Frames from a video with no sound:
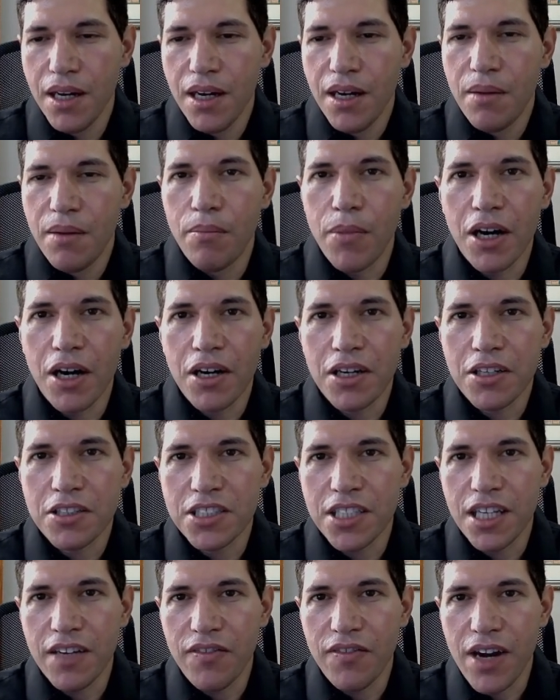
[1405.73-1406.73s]
market
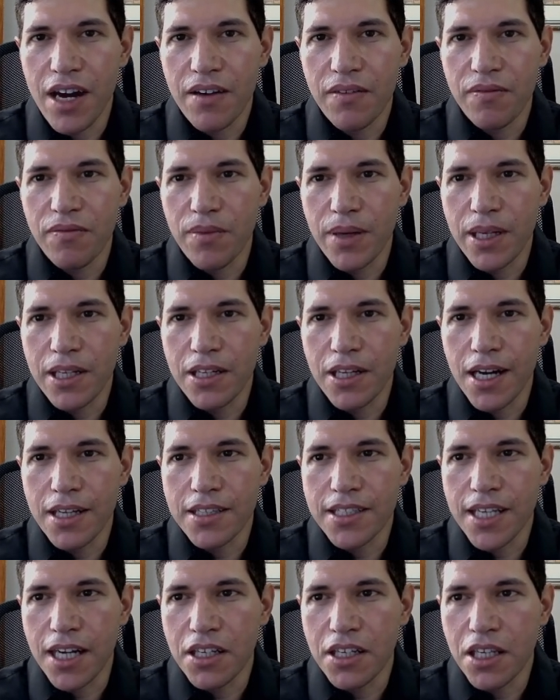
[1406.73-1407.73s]
stuff I've been
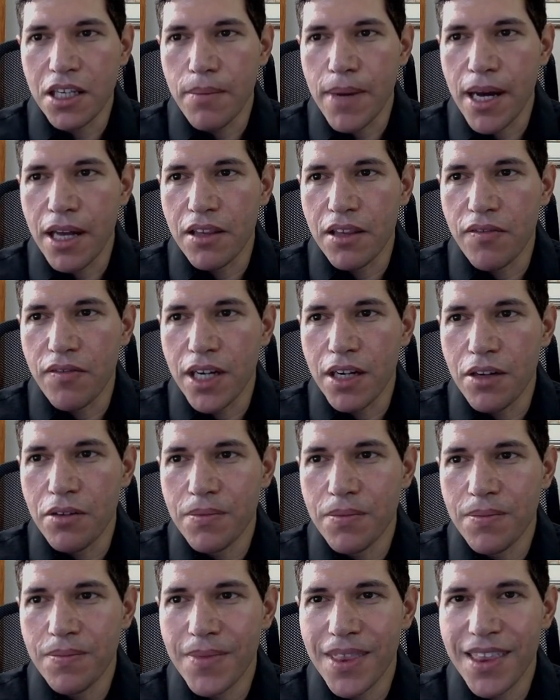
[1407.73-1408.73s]
telling you about in the video.
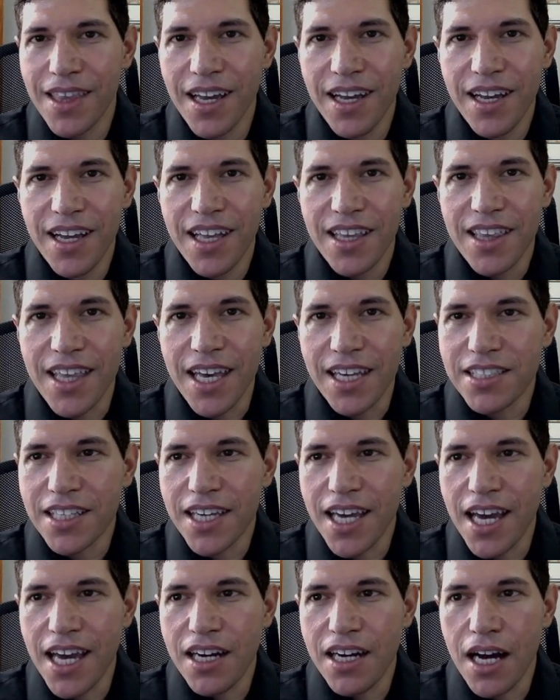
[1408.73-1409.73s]
Thanks
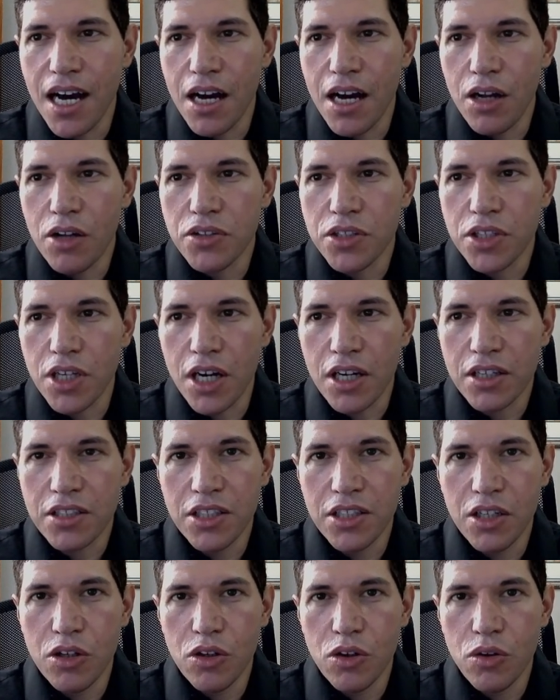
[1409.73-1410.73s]
again. I'll talk to
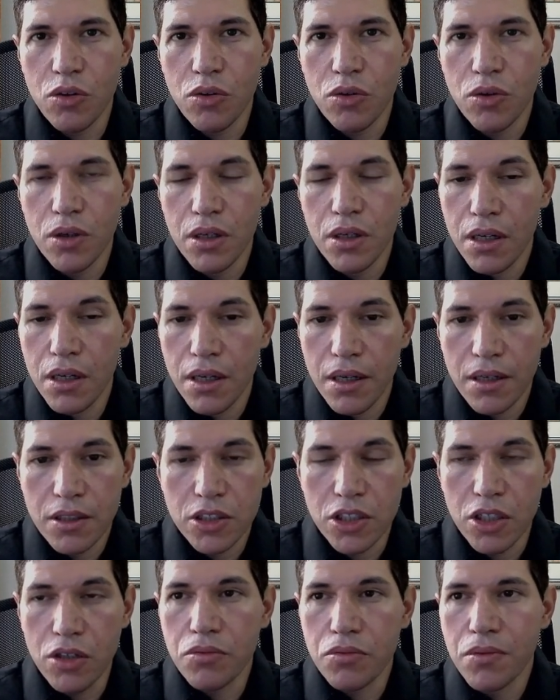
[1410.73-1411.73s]
you
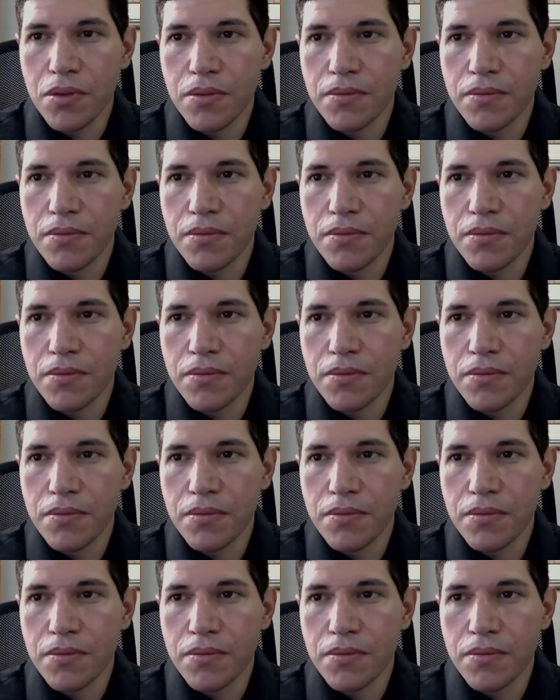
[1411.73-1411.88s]
soon.